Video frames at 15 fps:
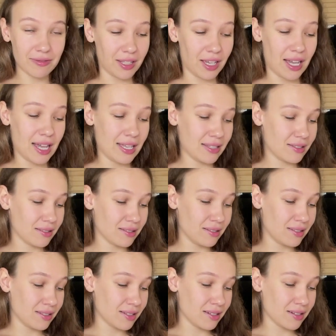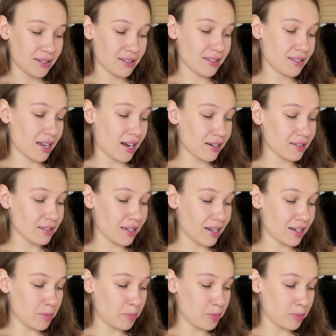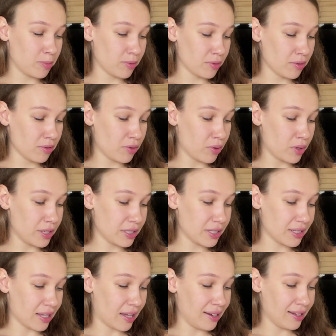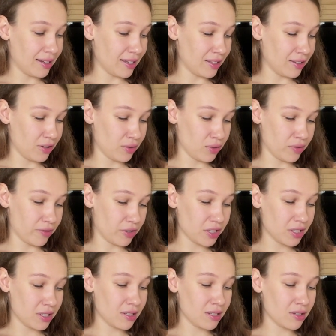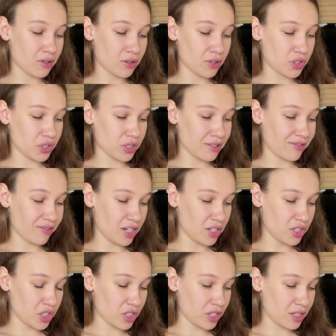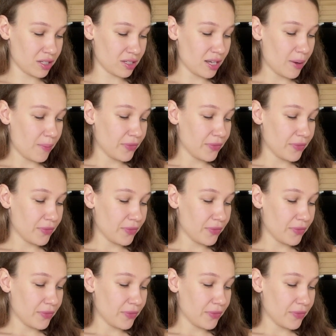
that this is young people who are studying in the university or just finished it,